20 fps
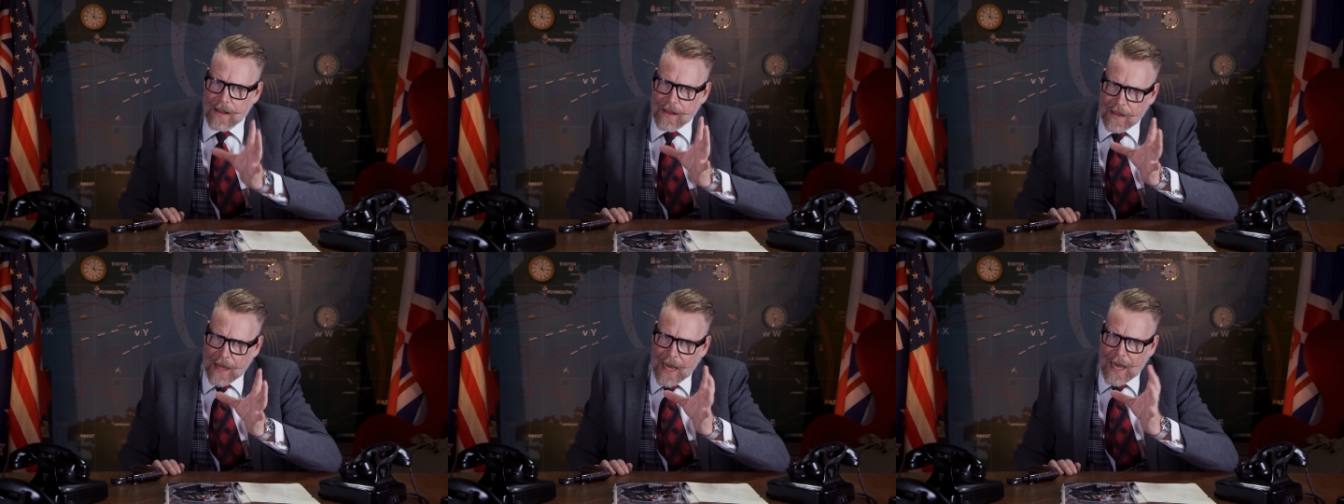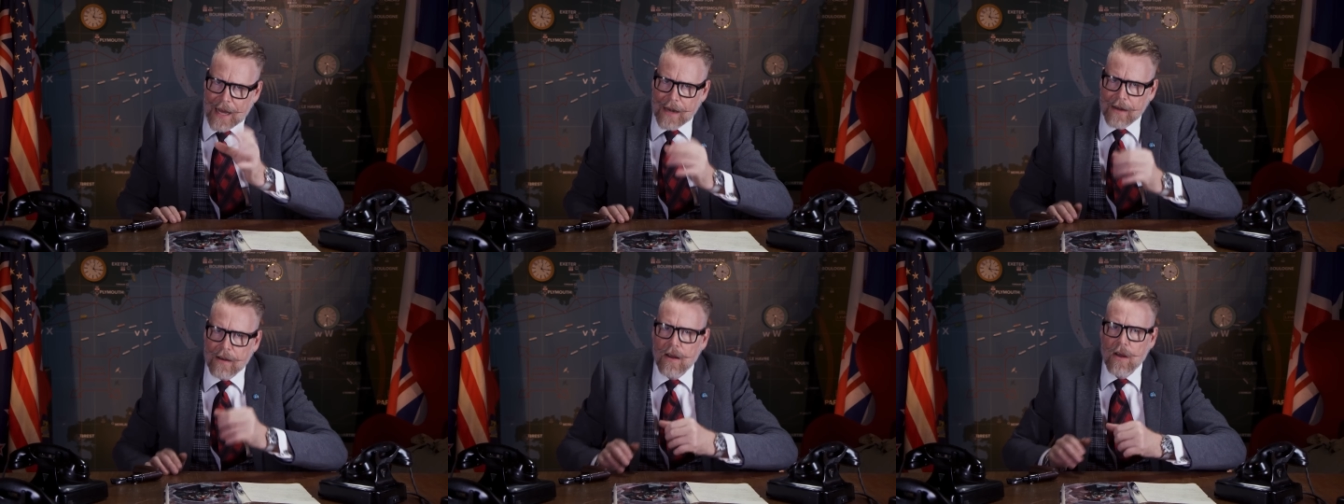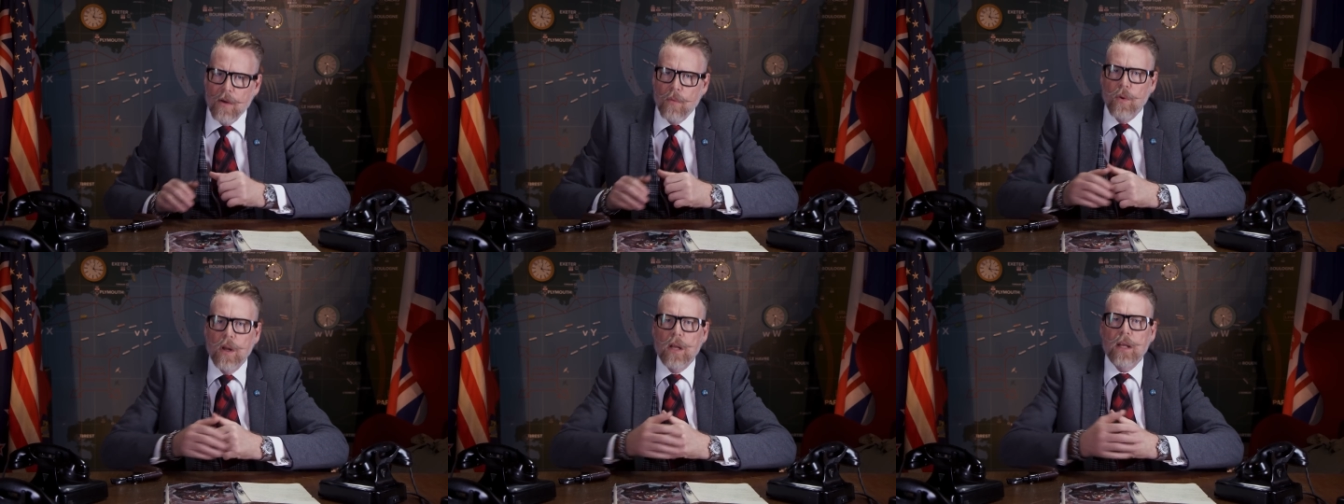that
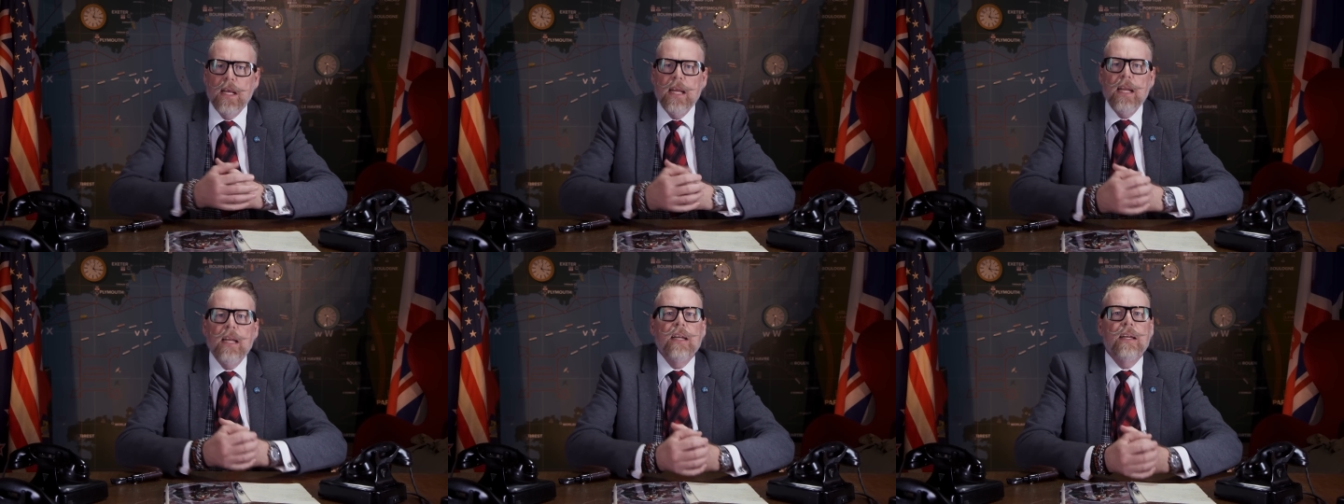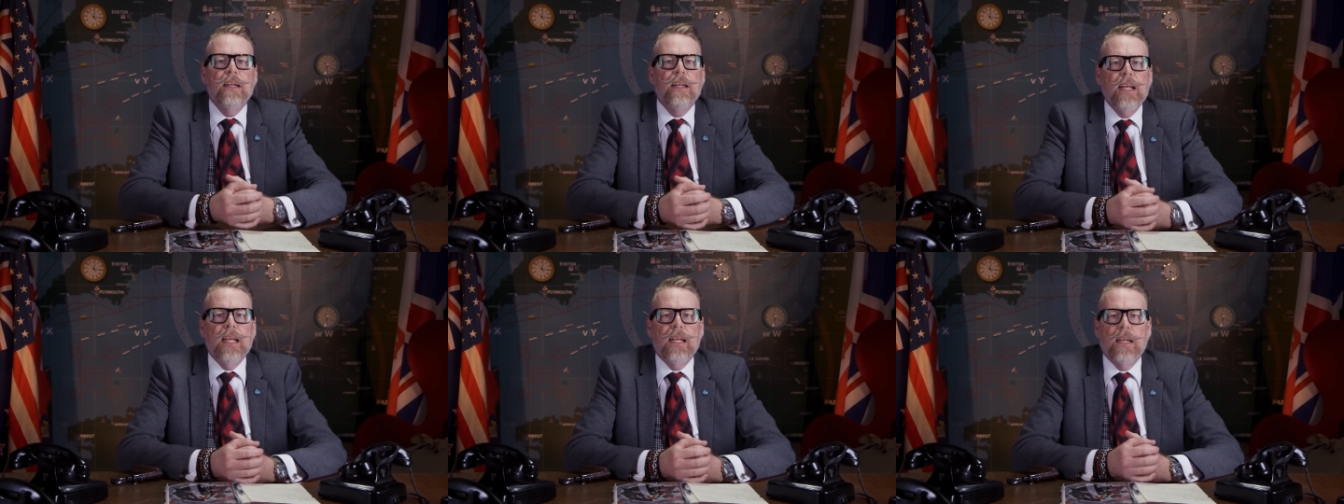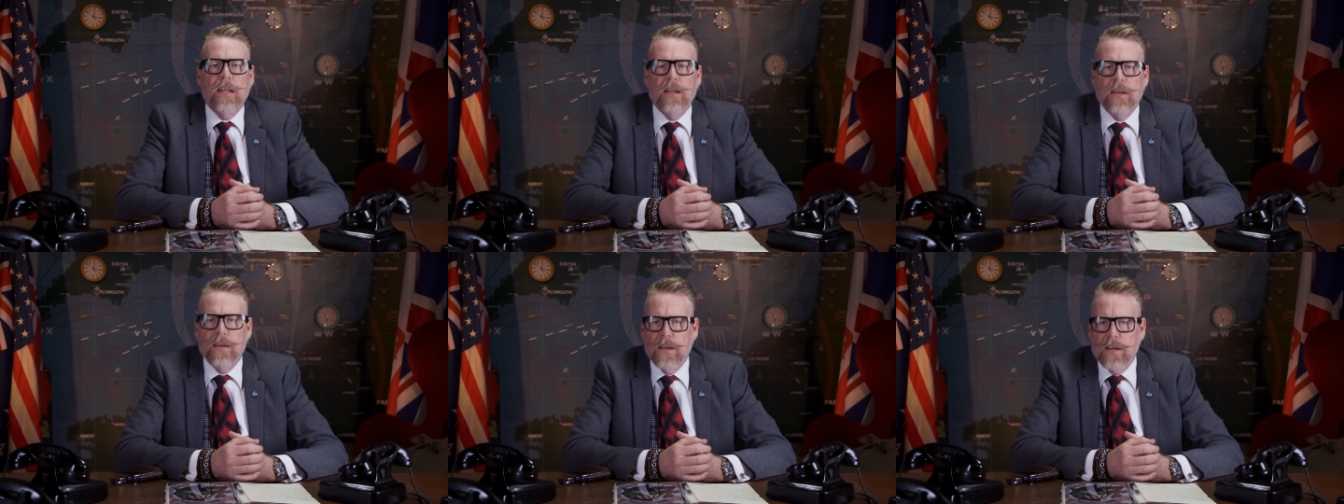will
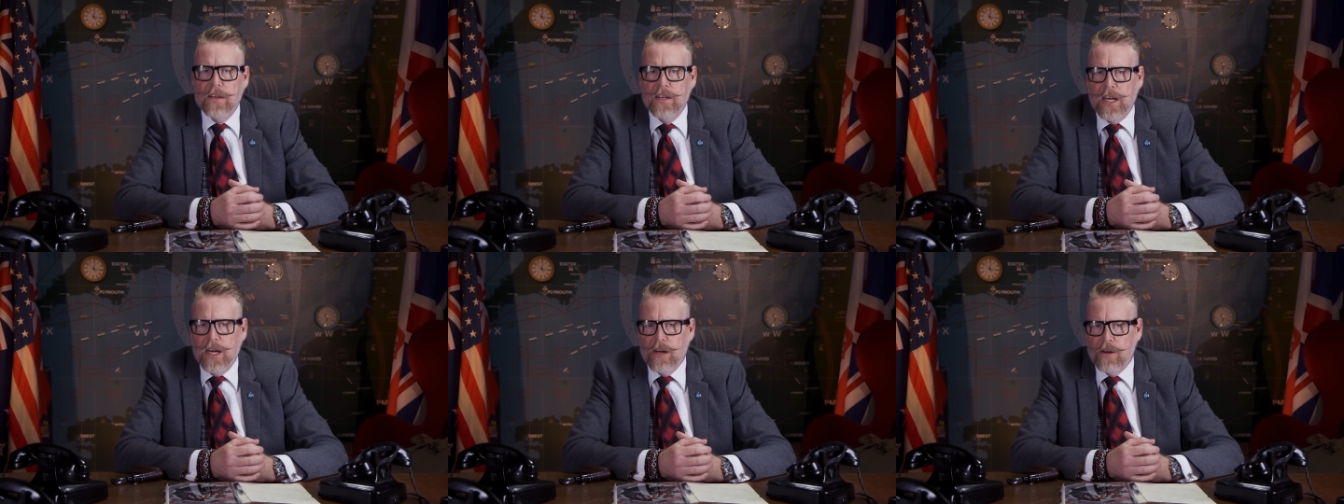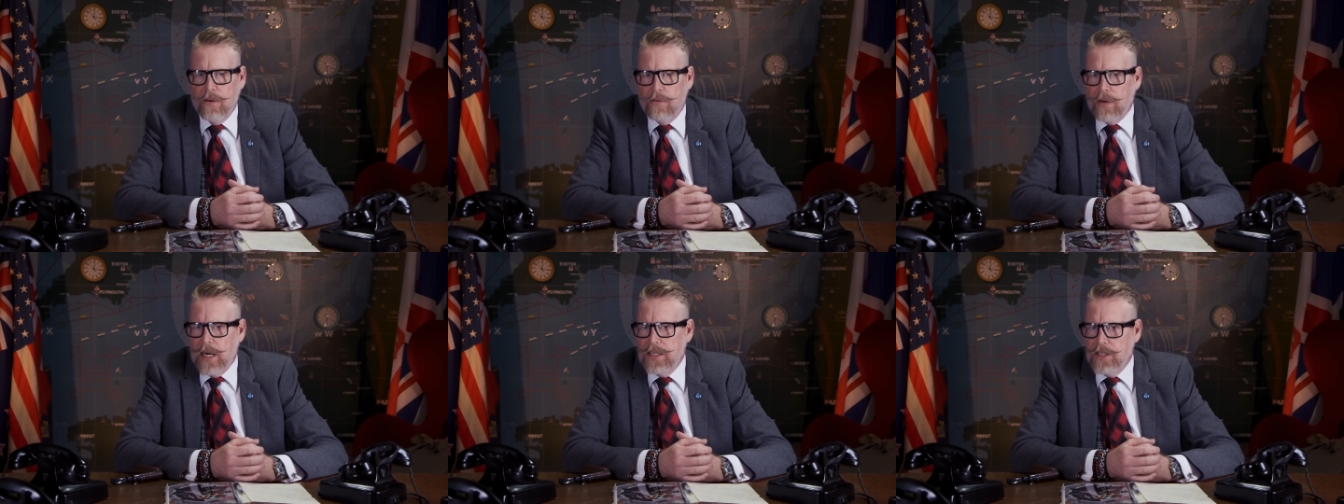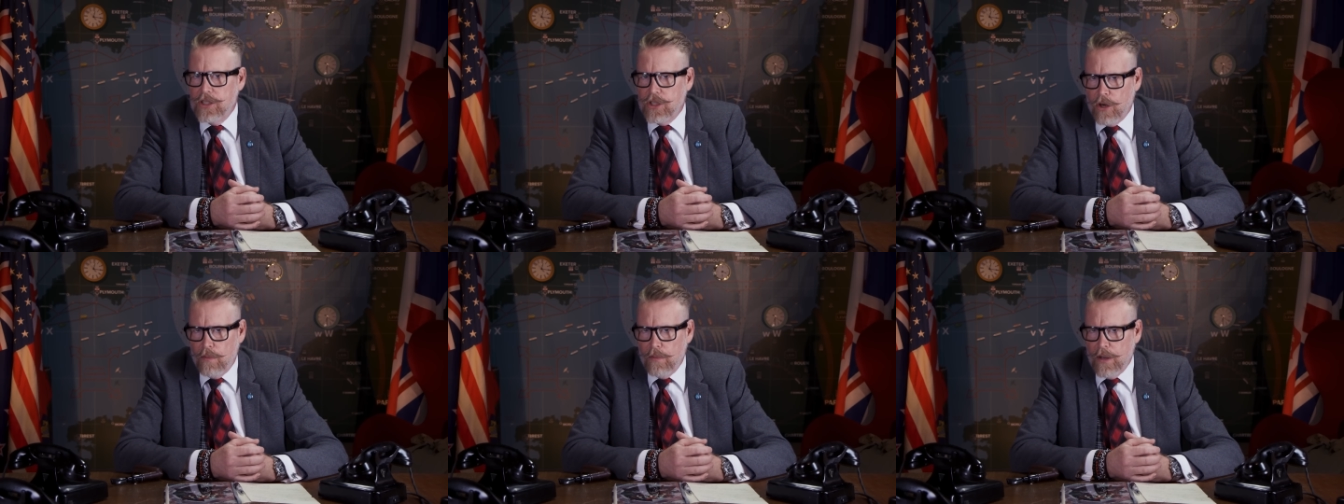indeed
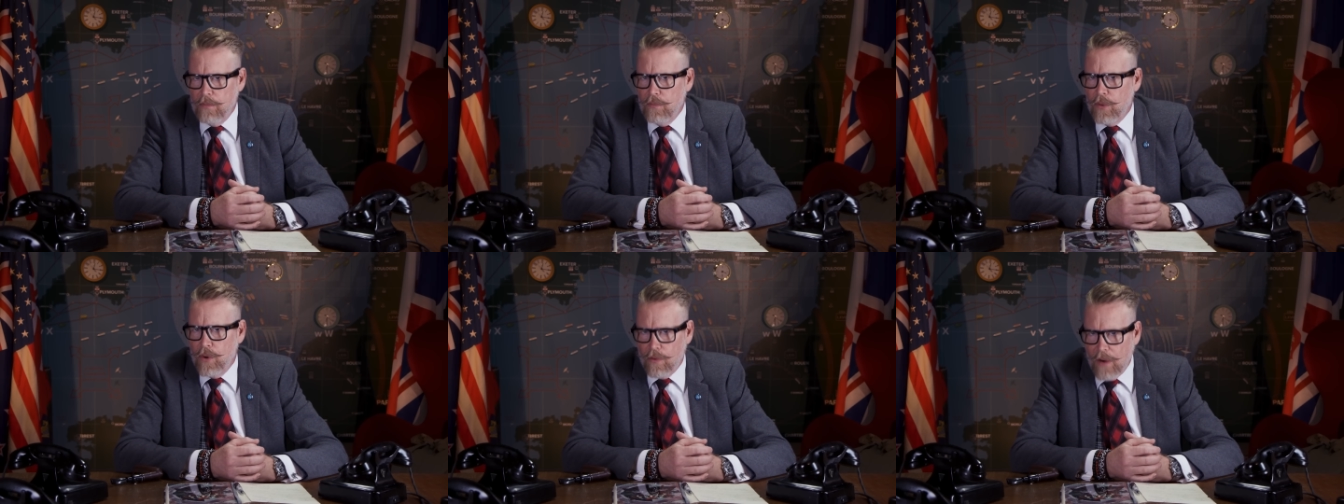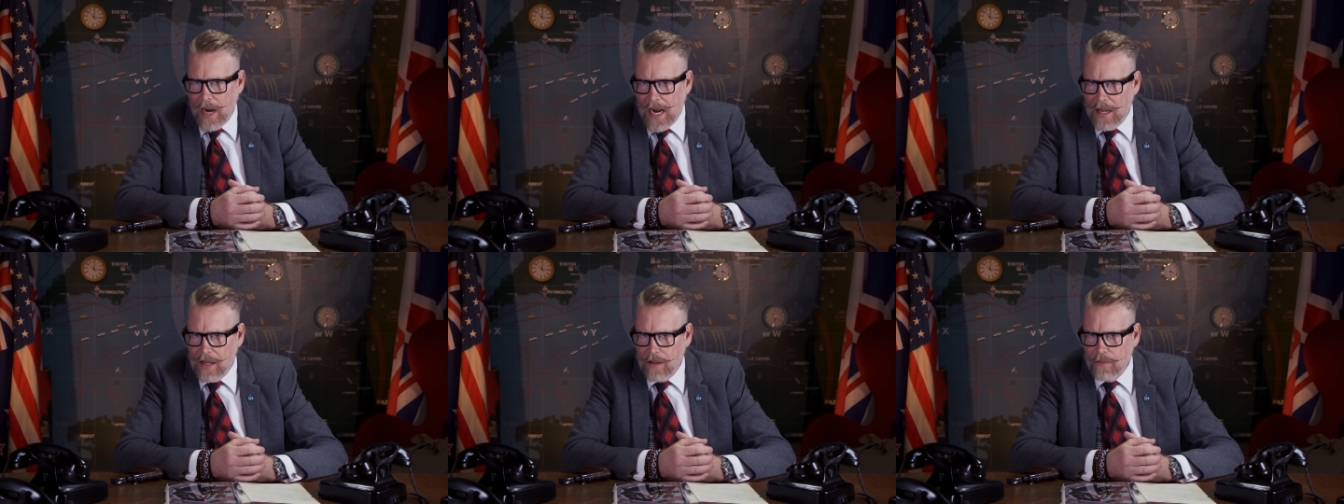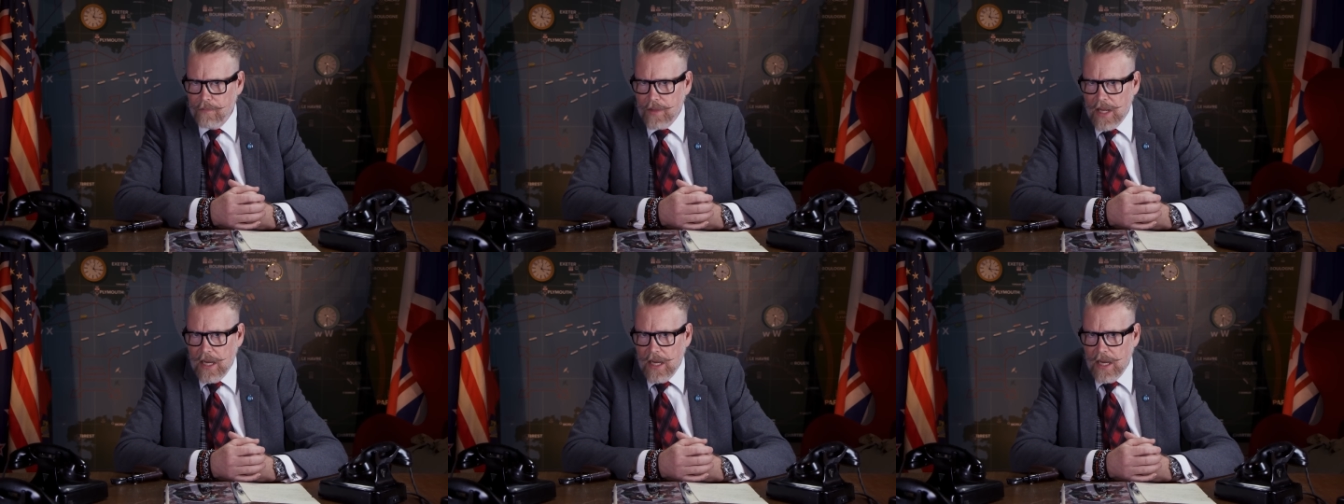deteriorate German morale.